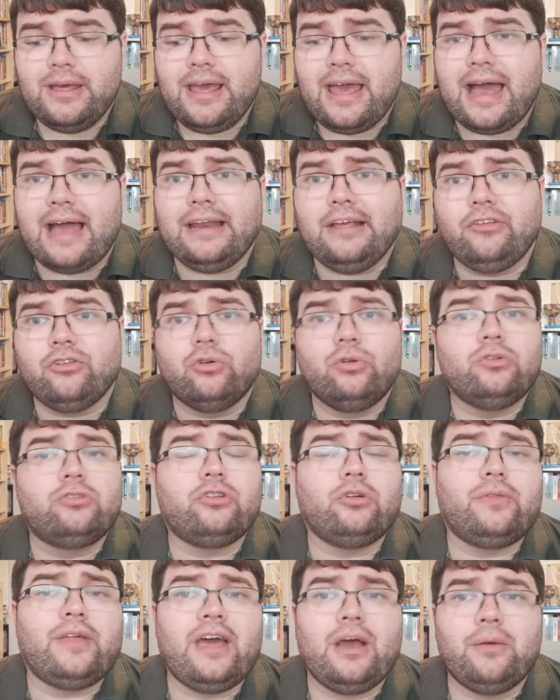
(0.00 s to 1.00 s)
and he's
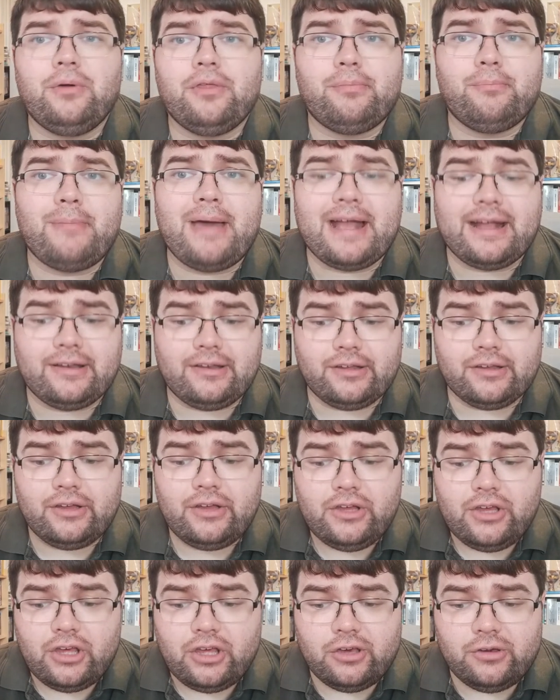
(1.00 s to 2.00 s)
also there with Magda,
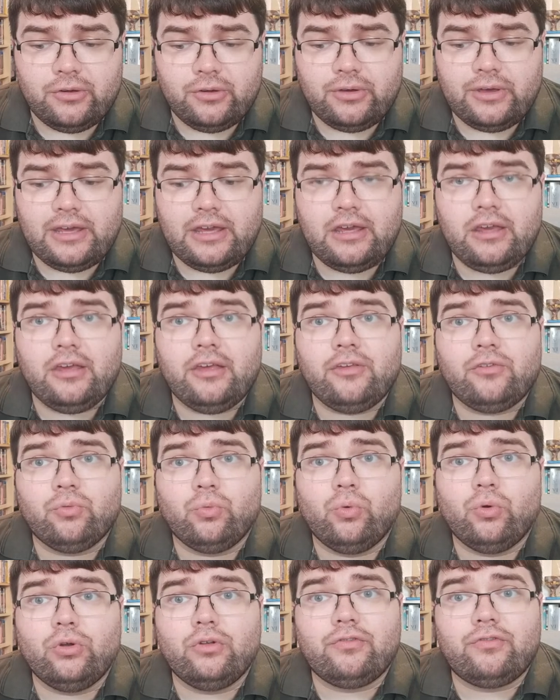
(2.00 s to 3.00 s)
who is
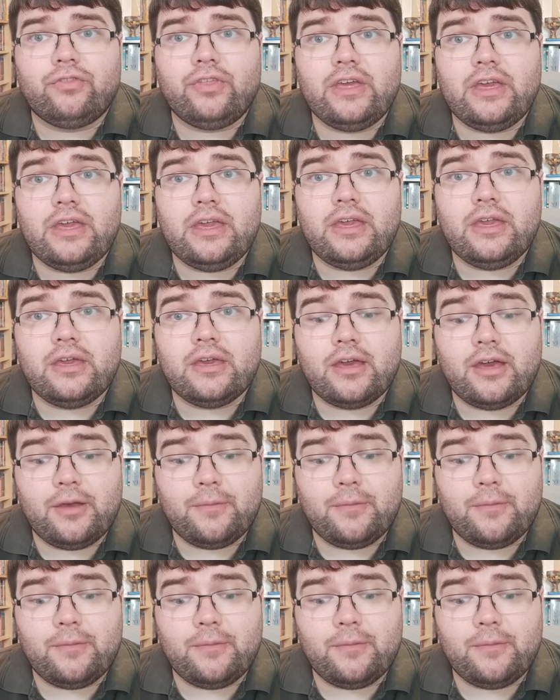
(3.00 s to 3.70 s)
one of the